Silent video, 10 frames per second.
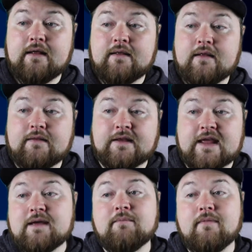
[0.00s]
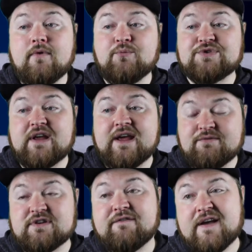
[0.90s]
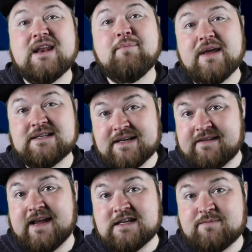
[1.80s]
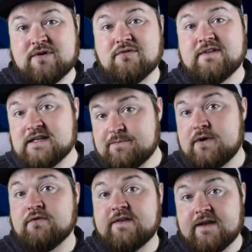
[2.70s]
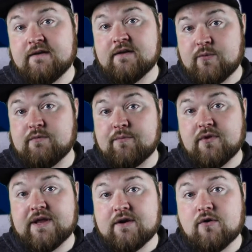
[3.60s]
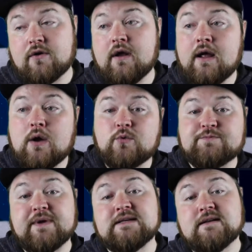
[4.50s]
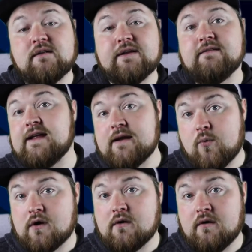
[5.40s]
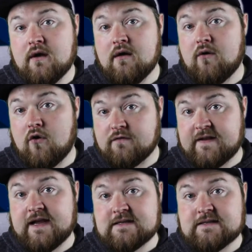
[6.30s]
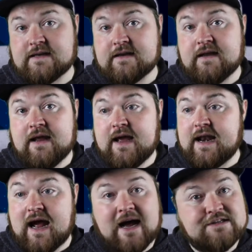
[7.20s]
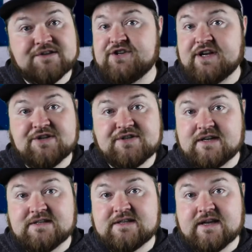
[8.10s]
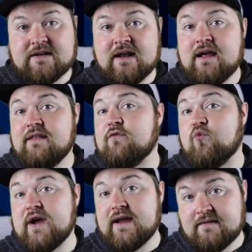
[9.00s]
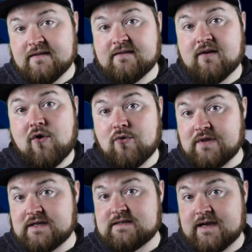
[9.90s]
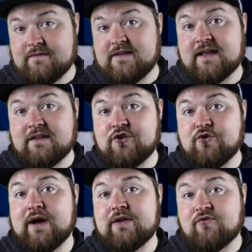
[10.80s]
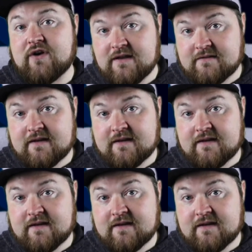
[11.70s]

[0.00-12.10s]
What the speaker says: the game was a very basic test build. This build here that we were playing on was basically day 1 of testing, and it hasn't changed since then. They've waited all this time to get the UI right.